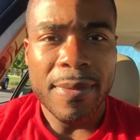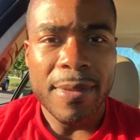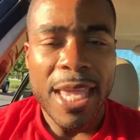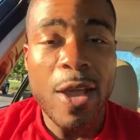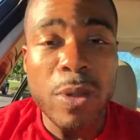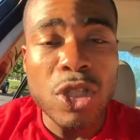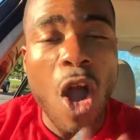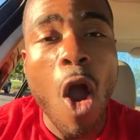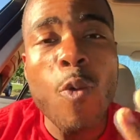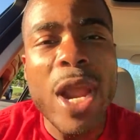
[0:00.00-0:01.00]
It was
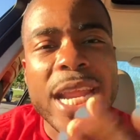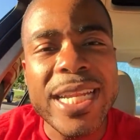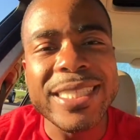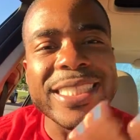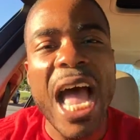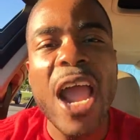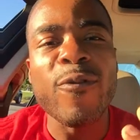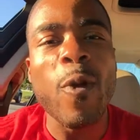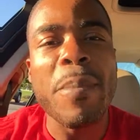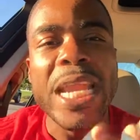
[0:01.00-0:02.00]
already designed
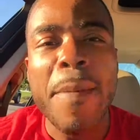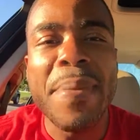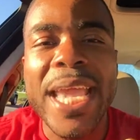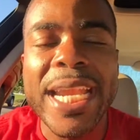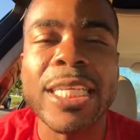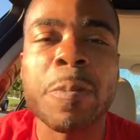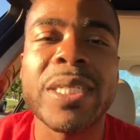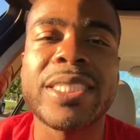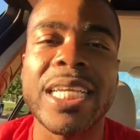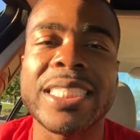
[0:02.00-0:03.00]
for me to be in this
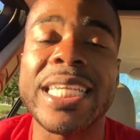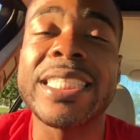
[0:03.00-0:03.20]
position.